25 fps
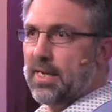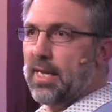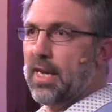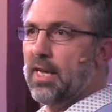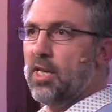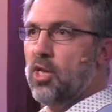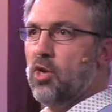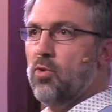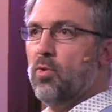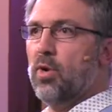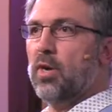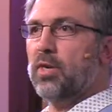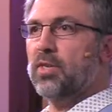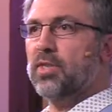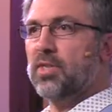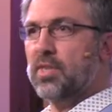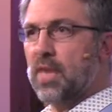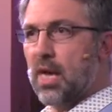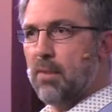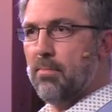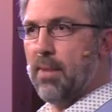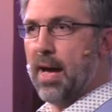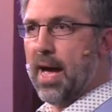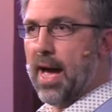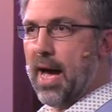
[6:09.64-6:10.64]
that you are
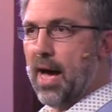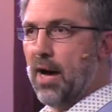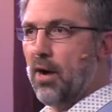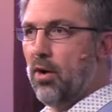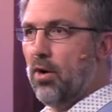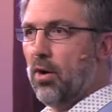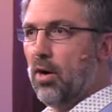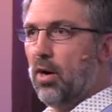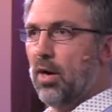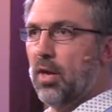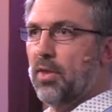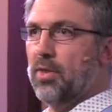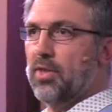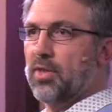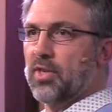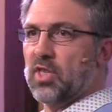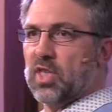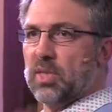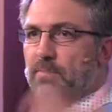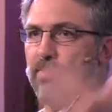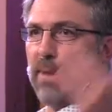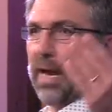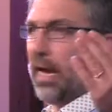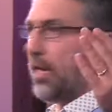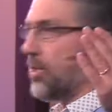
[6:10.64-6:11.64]
somehow on the
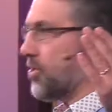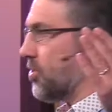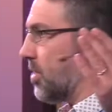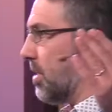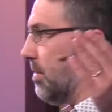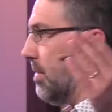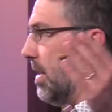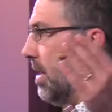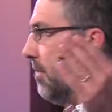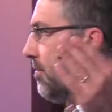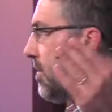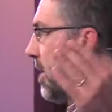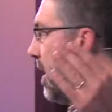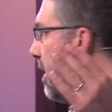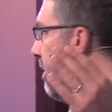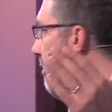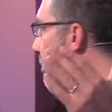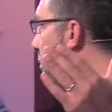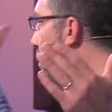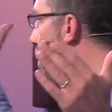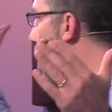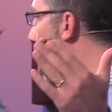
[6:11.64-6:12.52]
spectrum of kind of